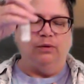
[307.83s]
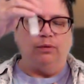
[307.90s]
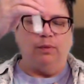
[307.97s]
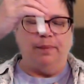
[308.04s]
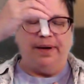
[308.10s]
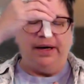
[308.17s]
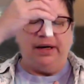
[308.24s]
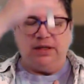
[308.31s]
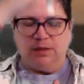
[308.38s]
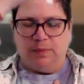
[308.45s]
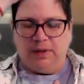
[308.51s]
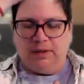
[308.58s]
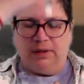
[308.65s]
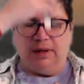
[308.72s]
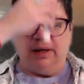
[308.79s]
reminds
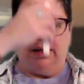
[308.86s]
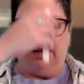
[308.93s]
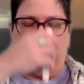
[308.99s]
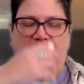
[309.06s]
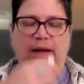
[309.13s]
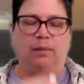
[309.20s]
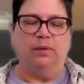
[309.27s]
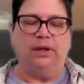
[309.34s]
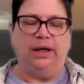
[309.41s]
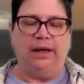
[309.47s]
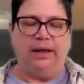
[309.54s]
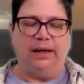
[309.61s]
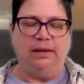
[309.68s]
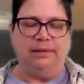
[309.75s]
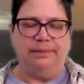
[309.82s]
me that I am
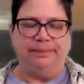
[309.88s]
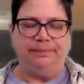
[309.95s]
light,